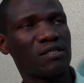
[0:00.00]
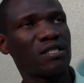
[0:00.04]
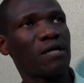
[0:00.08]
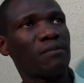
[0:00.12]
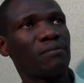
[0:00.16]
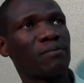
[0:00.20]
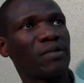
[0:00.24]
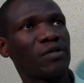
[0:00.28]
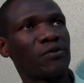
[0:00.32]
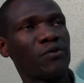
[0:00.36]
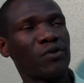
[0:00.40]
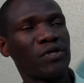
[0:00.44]

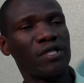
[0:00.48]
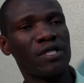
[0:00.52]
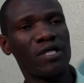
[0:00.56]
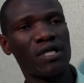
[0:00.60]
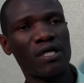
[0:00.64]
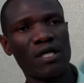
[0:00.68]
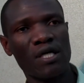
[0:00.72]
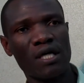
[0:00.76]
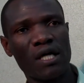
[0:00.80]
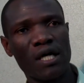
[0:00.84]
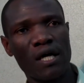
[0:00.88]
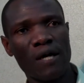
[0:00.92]
tampered
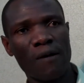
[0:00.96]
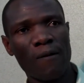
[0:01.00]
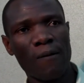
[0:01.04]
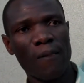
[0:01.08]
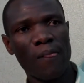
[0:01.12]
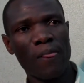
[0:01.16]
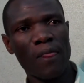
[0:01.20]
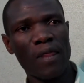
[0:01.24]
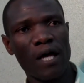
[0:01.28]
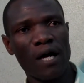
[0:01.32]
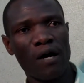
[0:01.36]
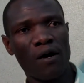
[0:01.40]

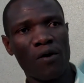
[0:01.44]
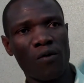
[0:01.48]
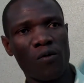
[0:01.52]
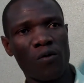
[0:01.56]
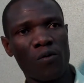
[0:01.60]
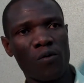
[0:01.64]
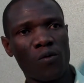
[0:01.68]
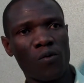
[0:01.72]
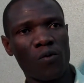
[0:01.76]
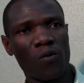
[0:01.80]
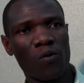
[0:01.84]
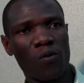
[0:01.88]
with. Now,
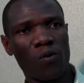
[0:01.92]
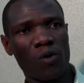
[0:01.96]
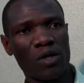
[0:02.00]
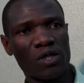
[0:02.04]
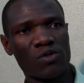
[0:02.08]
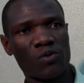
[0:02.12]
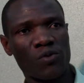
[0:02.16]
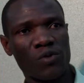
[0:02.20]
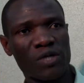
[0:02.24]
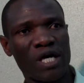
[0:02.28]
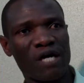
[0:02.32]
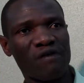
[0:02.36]

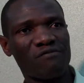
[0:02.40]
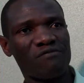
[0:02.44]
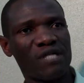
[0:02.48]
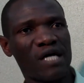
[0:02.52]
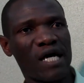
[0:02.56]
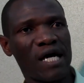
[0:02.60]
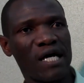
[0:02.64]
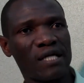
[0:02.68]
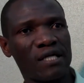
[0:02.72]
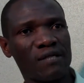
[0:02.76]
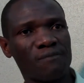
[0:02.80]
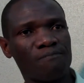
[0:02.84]
what we have
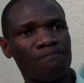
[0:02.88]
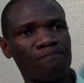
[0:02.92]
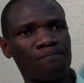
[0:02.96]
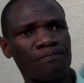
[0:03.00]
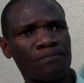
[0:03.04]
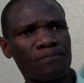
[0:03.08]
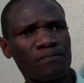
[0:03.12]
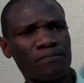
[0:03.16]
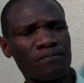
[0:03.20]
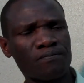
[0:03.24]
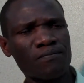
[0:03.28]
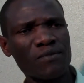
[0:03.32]
done,
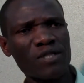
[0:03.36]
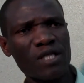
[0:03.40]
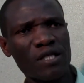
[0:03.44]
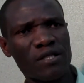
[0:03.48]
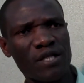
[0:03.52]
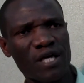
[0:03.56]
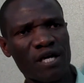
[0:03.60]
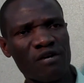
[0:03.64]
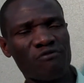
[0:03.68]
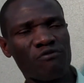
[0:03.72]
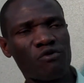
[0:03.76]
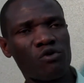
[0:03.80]

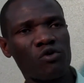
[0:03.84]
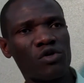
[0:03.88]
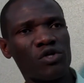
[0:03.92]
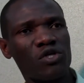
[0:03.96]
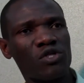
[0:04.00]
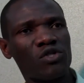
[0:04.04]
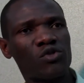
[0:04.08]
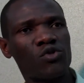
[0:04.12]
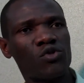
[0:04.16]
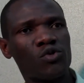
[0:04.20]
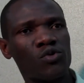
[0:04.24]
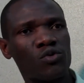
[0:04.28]
therefore,
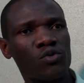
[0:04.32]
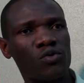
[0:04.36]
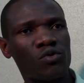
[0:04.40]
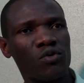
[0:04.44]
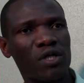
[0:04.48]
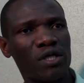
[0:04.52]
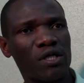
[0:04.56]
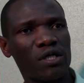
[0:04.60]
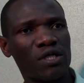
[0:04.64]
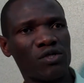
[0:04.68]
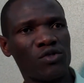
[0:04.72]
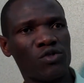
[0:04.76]
is
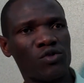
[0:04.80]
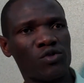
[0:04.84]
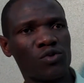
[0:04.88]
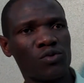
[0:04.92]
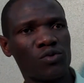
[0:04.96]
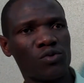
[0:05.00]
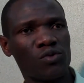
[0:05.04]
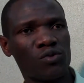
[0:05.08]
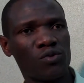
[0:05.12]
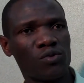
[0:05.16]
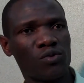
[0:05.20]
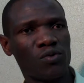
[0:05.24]
to
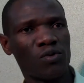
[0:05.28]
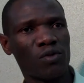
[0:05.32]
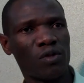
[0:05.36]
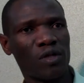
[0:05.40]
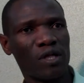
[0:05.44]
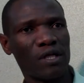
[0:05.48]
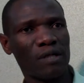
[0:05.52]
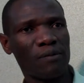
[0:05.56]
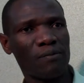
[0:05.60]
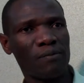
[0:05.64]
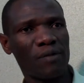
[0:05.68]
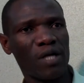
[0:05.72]

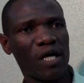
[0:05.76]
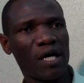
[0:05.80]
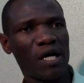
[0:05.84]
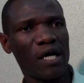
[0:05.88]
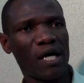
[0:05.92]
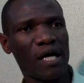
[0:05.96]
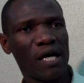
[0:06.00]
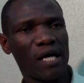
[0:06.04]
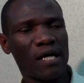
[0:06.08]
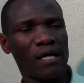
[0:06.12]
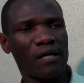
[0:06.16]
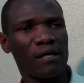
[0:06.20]

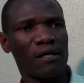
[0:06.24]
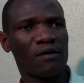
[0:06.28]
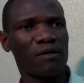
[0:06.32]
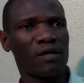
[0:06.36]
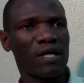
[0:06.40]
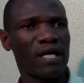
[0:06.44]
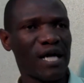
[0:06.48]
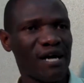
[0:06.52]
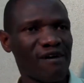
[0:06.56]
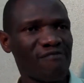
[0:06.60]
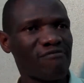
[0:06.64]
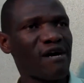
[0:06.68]

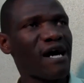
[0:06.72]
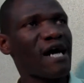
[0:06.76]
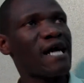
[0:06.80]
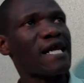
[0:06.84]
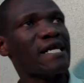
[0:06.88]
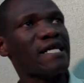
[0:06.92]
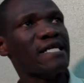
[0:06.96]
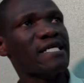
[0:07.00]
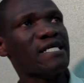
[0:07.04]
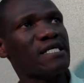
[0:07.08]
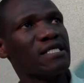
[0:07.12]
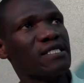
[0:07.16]
cover a
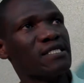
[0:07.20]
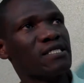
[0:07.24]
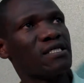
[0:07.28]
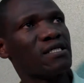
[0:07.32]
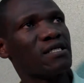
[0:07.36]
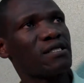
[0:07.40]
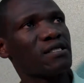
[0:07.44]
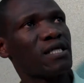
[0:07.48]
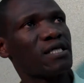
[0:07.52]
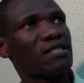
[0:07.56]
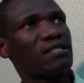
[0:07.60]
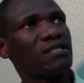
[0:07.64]
need
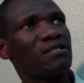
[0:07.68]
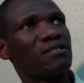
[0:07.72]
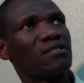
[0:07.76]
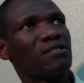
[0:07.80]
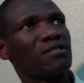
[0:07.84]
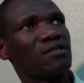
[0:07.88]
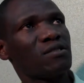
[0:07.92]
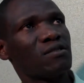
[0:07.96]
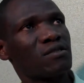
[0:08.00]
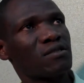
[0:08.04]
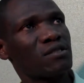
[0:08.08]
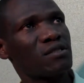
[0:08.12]
that
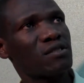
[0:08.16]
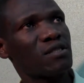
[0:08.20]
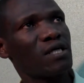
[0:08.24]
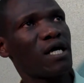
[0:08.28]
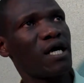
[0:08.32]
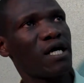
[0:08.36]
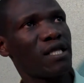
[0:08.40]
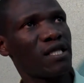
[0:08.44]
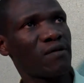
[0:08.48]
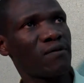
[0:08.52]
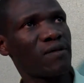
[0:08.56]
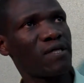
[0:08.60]
is not
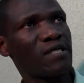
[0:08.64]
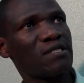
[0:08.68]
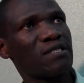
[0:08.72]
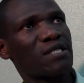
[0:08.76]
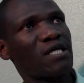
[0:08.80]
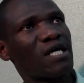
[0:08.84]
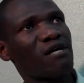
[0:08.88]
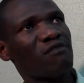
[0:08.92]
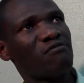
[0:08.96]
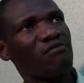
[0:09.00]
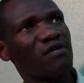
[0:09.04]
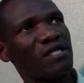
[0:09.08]
otherwise
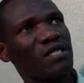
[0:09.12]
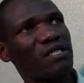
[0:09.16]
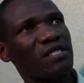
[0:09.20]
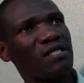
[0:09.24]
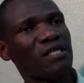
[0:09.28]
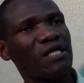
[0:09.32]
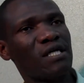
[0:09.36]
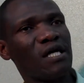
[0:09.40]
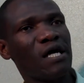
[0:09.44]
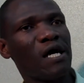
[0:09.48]
covered